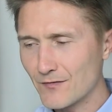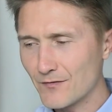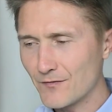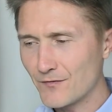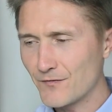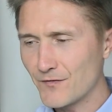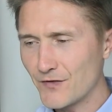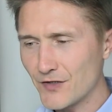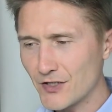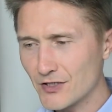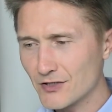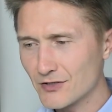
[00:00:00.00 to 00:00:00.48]

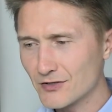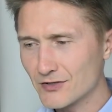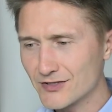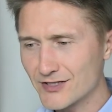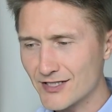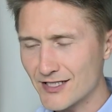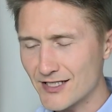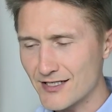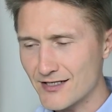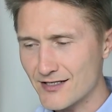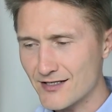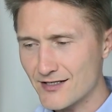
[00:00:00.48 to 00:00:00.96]
feel
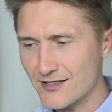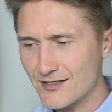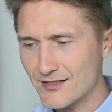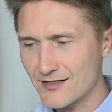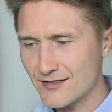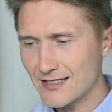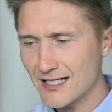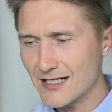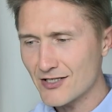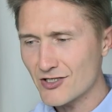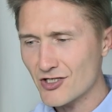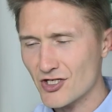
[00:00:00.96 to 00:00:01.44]

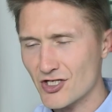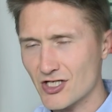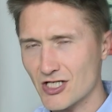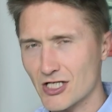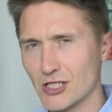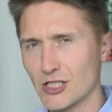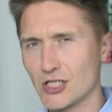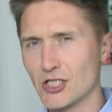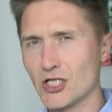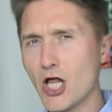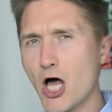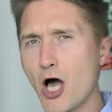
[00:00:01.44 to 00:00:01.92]
this, not just
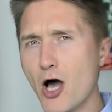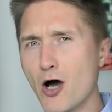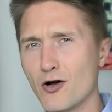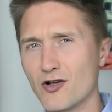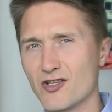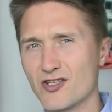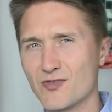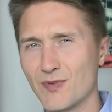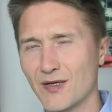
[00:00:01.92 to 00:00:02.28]
loss,